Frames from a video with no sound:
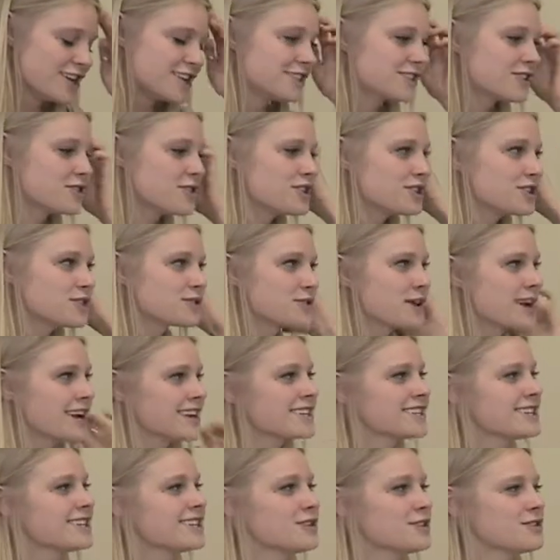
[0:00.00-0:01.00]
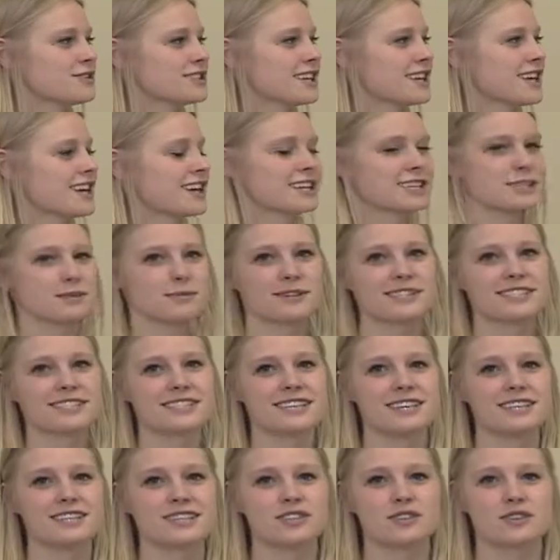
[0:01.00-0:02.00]
So the trick to using
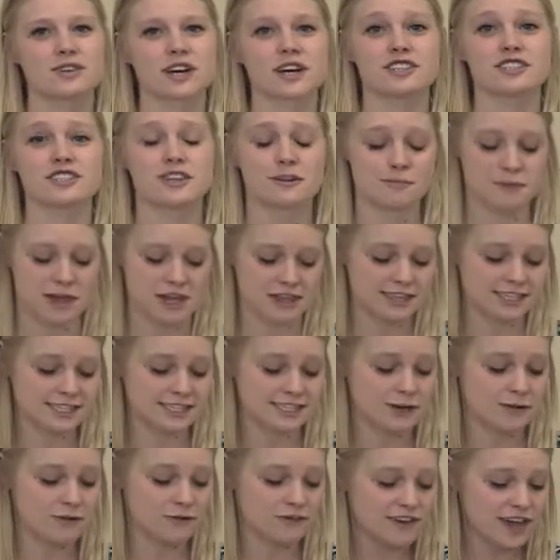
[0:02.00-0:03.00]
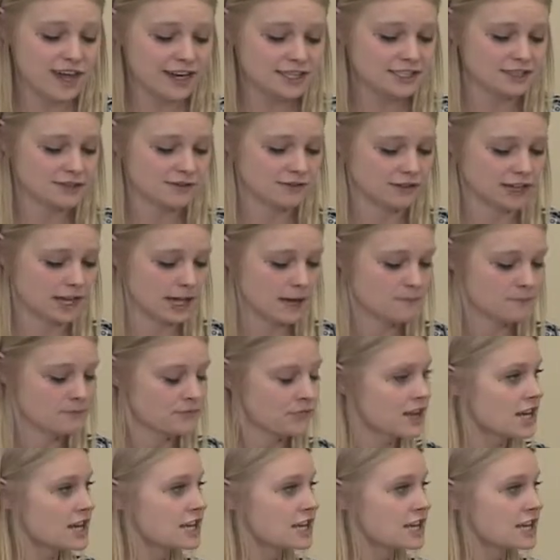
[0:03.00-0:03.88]
explicit instruction methods effectively